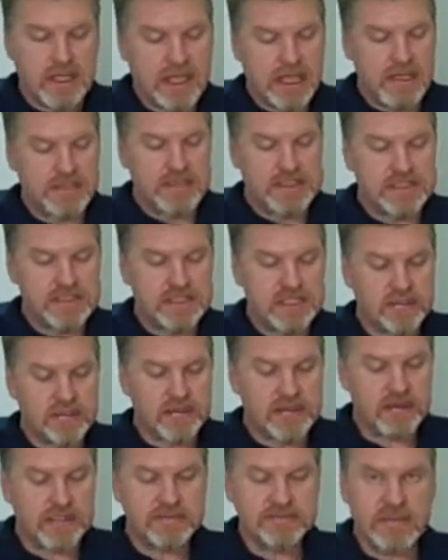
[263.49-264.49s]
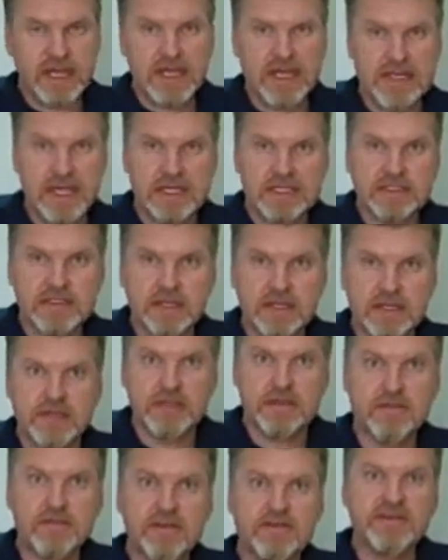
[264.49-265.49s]
And this has come across my desk on a
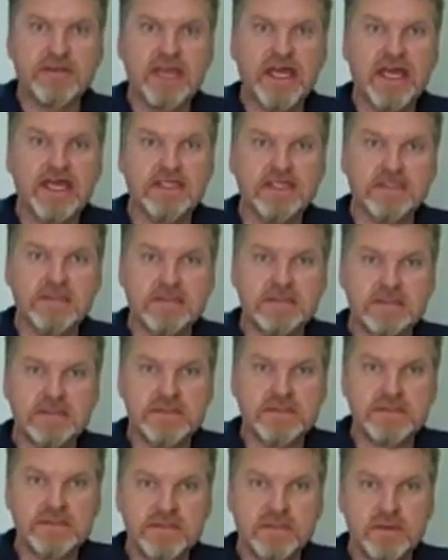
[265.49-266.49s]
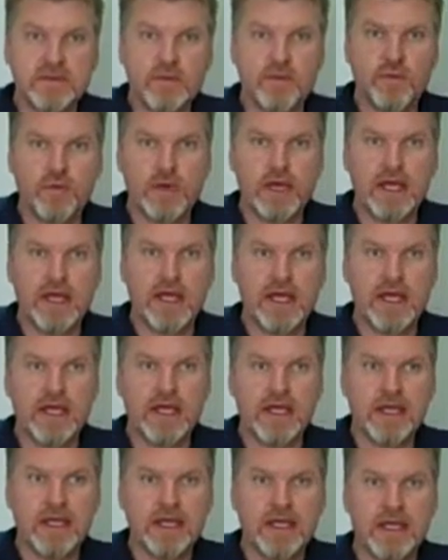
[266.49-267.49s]
number of occasions where,